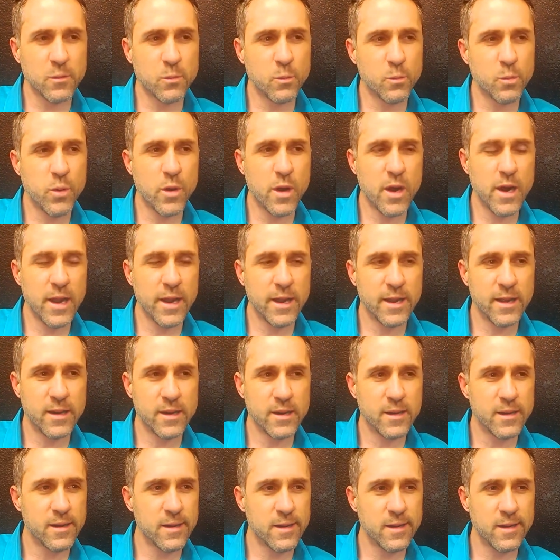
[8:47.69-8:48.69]

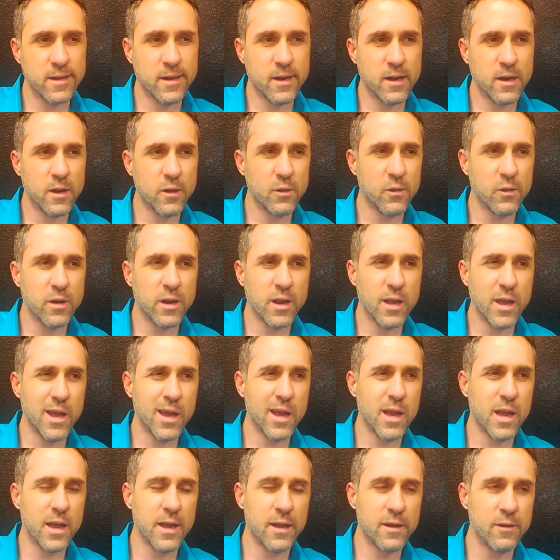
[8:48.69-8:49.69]
praying,
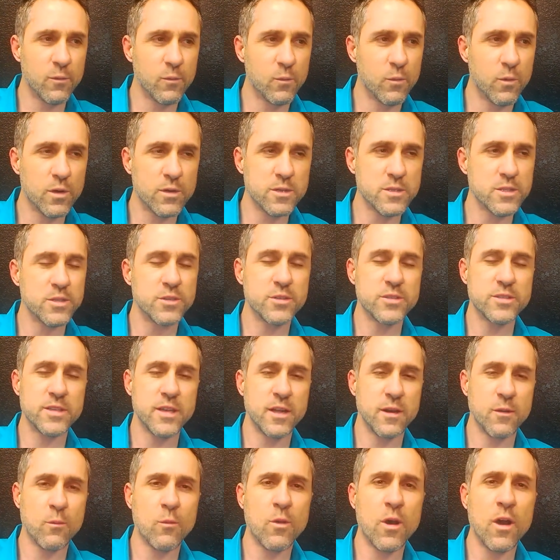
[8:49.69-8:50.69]
God, won't you
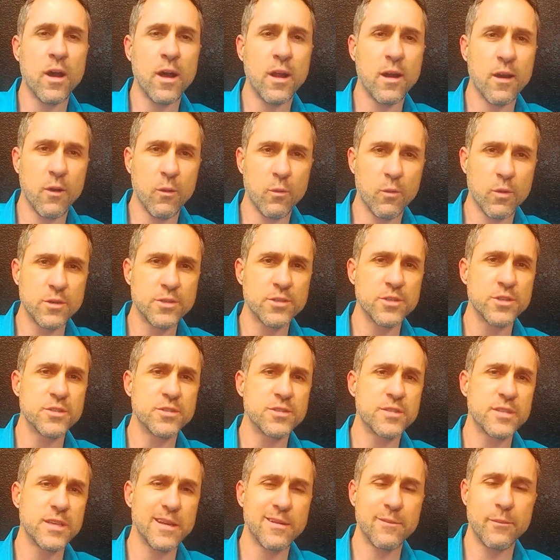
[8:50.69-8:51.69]
send water? Won't you
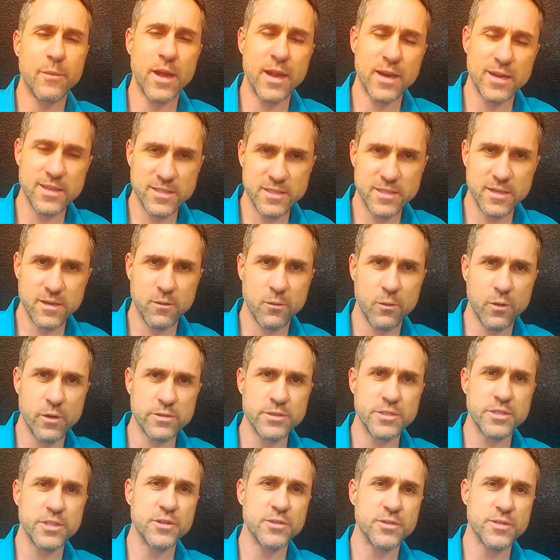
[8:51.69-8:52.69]
send medicine?
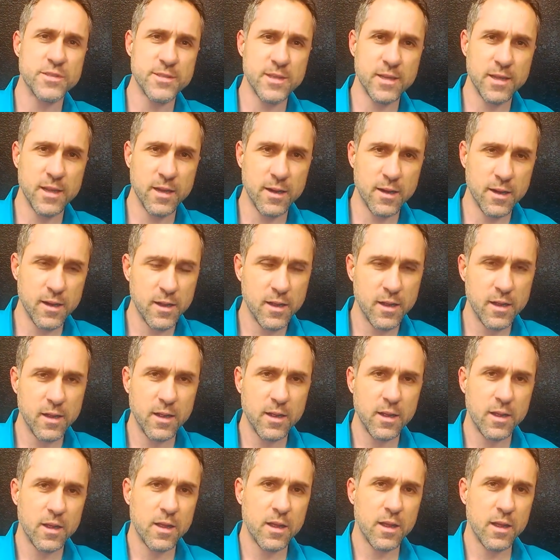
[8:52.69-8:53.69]
Won't you send
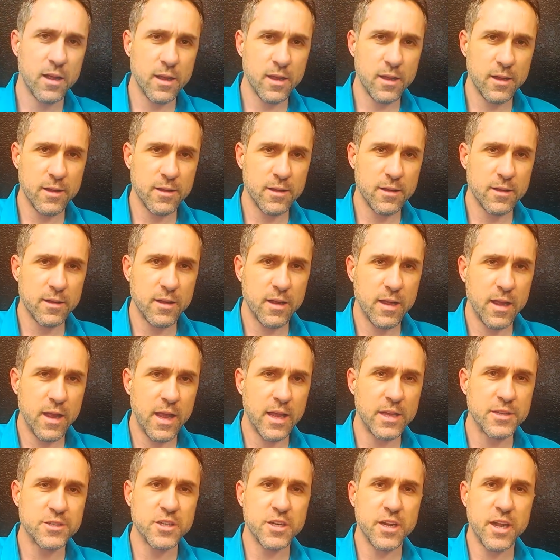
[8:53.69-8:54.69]

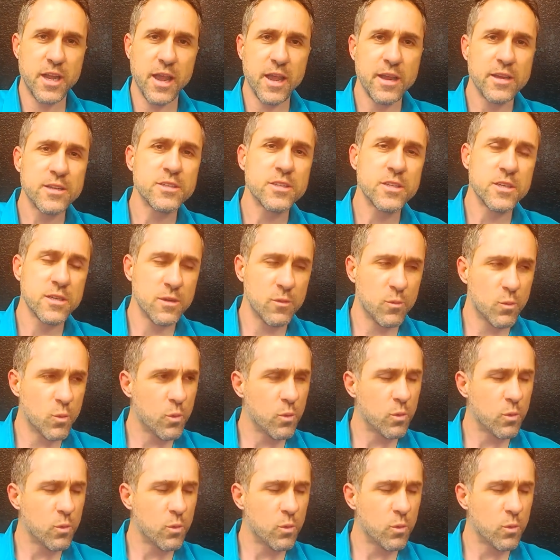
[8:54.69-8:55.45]
education?